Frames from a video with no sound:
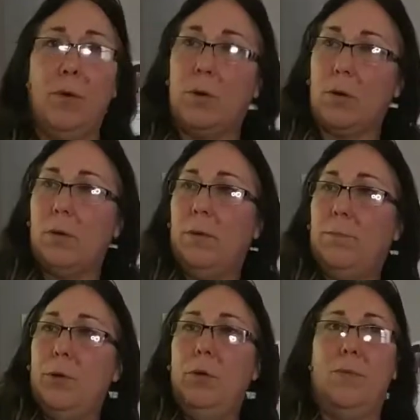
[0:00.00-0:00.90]
curly,
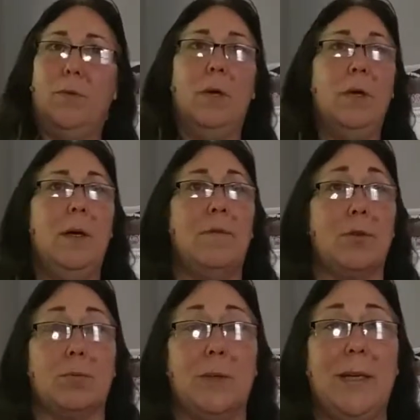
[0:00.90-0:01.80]
beautiful for
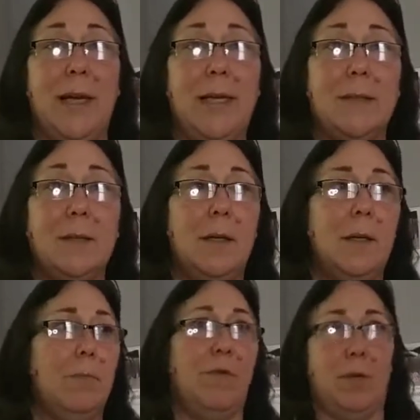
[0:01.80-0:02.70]
3 days
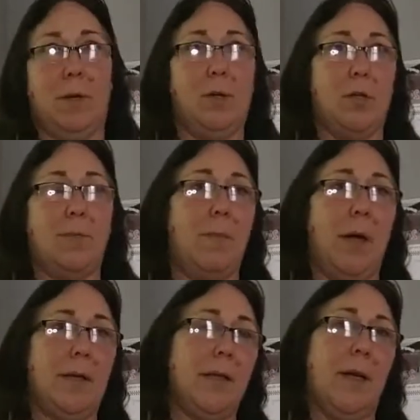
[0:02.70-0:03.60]
before I lost my
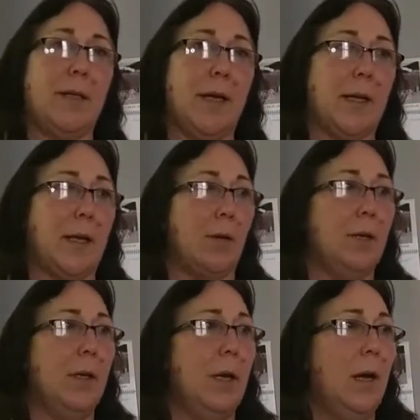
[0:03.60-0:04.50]
mind and had to take it out.